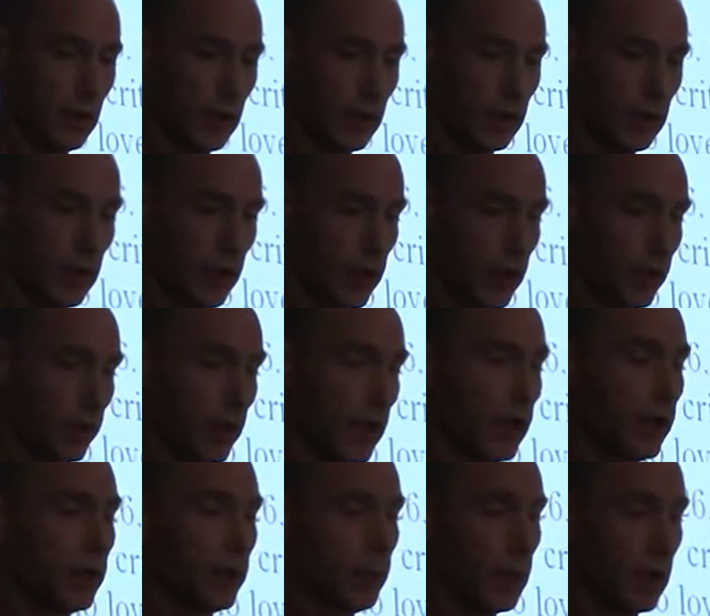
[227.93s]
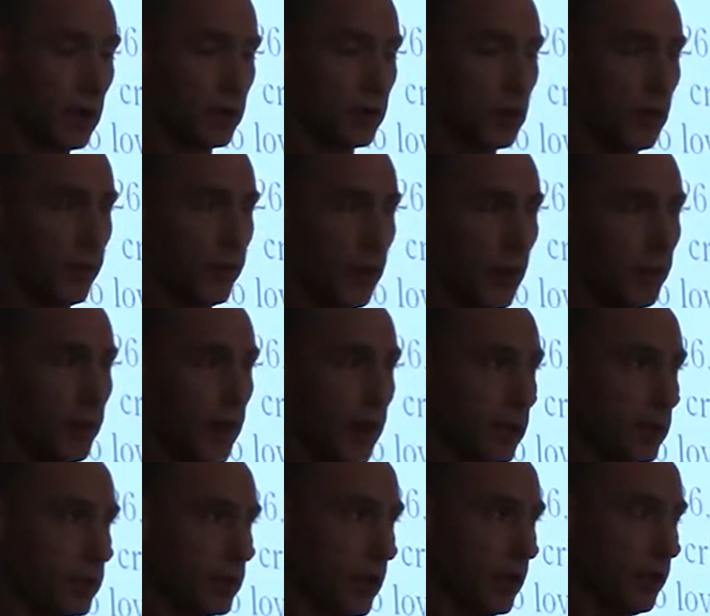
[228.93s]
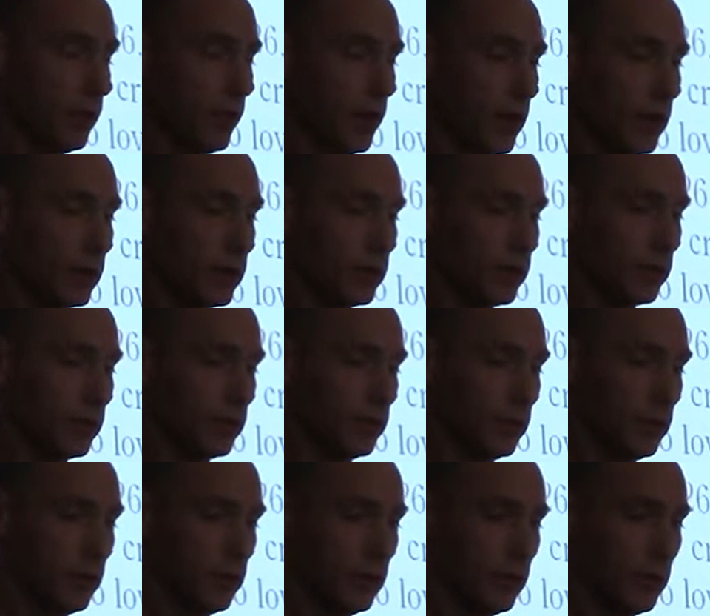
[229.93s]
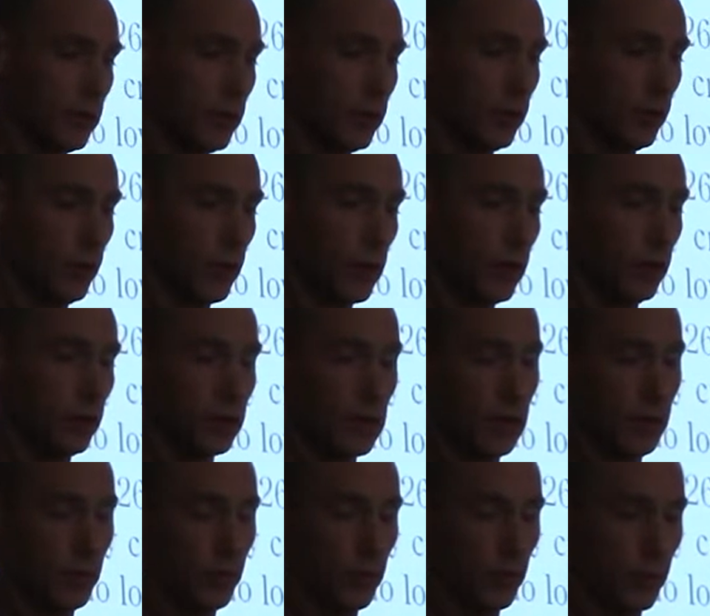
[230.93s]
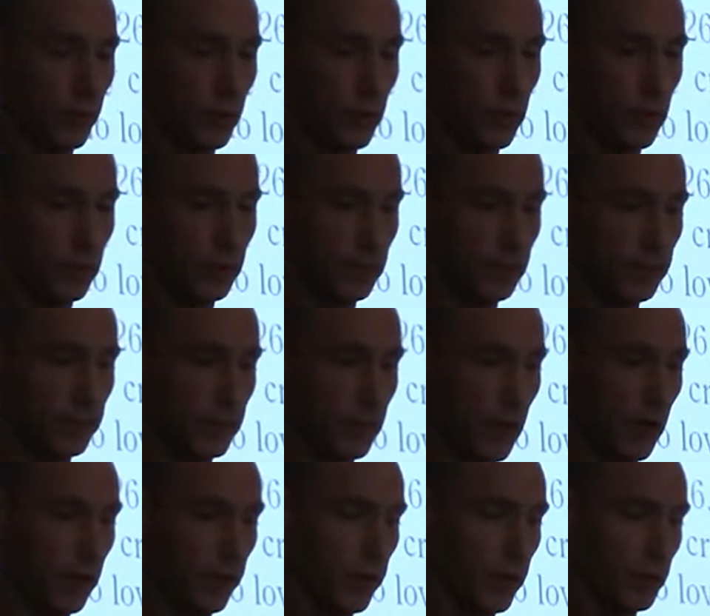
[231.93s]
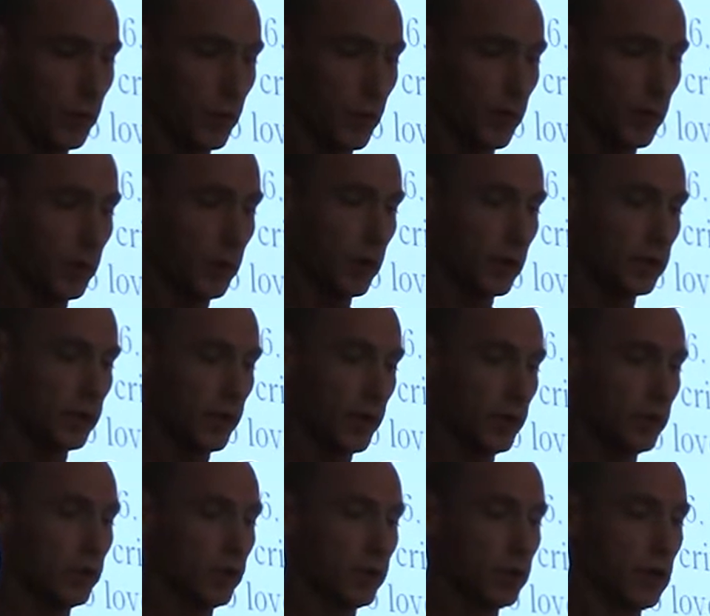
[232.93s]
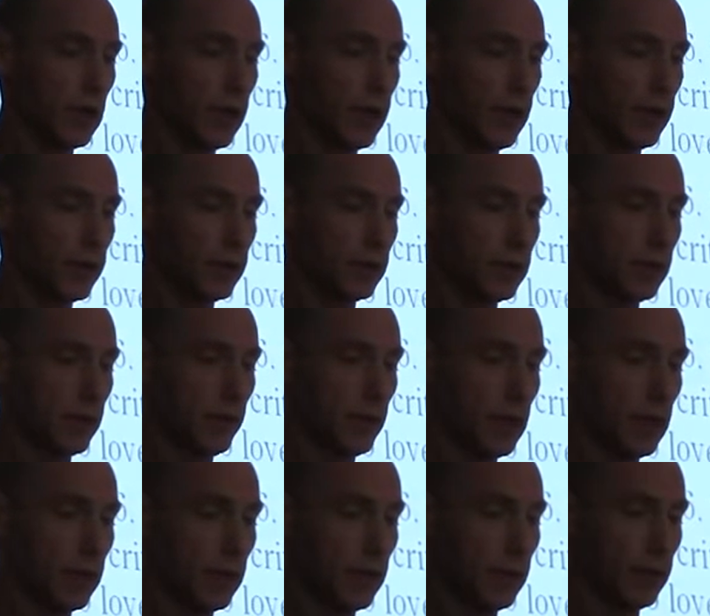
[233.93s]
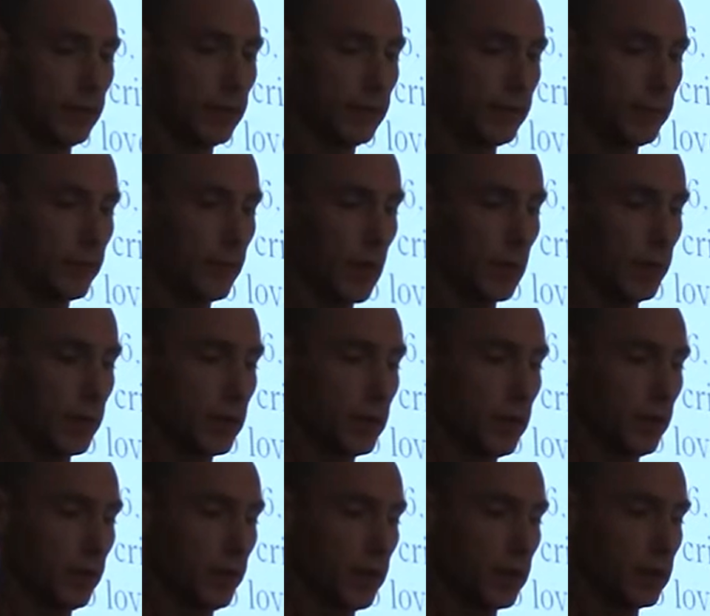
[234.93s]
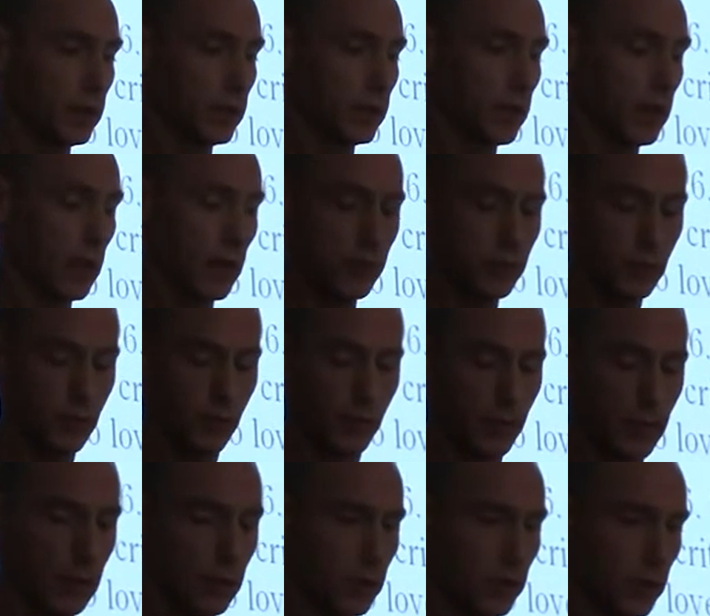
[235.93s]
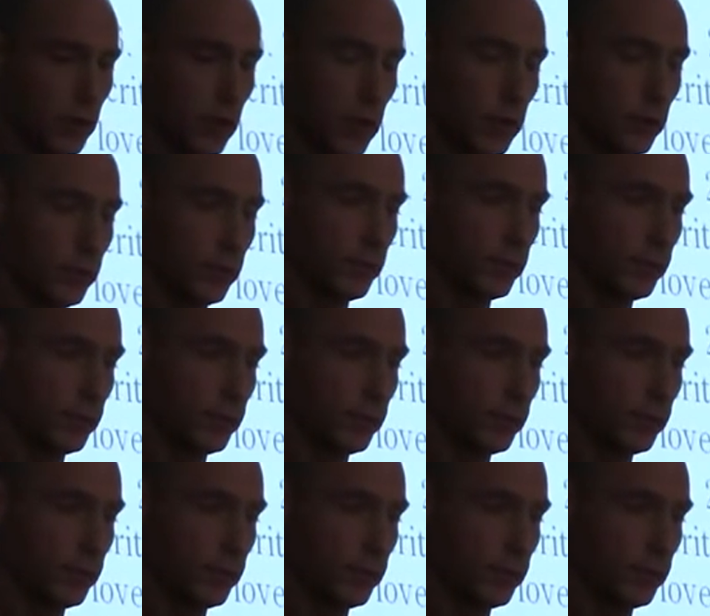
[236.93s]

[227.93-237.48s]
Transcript: and then a year later, Microsoft updates the OS to Windows 8.1, offering more enterprise features and added stability, but still business adoption remains slow.